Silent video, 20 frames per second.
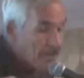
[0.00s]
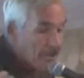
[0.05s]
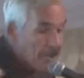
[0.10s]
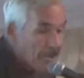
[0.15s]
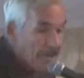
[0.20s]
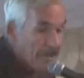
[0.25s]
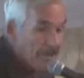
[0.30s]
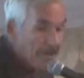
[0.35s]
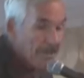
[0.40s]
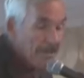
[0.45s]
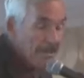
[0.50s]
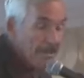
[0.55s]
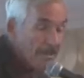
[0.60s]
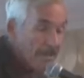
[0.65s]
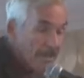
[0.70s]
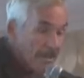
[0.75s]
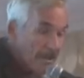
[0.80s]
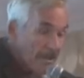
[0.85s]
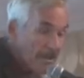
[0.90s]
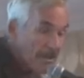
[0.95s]
at Chichen
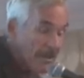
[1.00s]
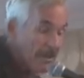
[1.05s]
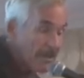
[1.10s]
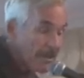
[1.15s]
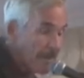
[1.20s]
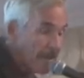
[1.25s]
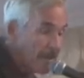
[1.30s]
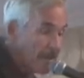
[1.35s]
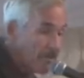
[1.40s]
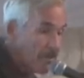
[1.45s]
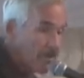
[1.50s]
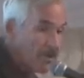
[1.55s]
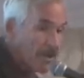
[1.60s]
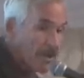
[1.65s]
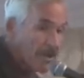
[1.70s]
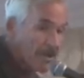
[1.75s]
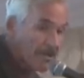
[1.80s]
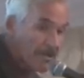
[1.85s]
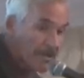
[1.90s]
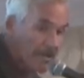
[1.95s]
Itza, at
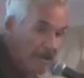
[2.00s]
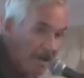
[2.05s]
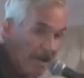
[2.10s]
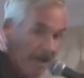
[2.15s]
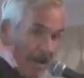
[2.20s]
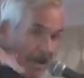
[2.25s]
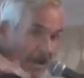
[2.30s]
equinox,